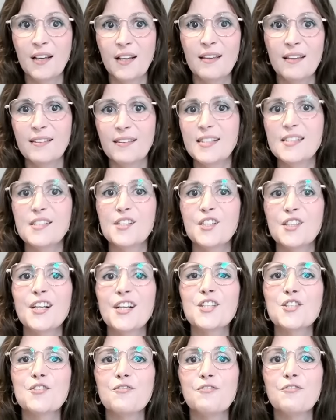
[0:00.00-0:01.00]
These are
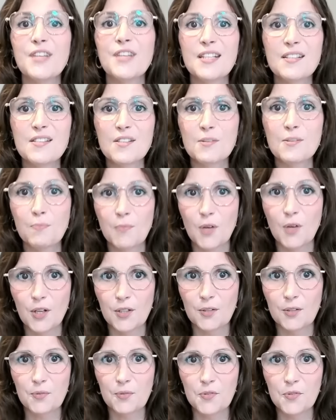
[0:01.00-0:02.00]
advanced
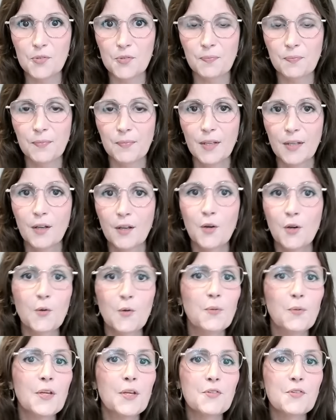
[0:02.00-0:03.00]
models.
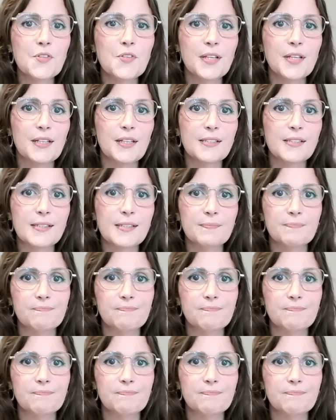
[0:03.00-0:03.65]
Real estate.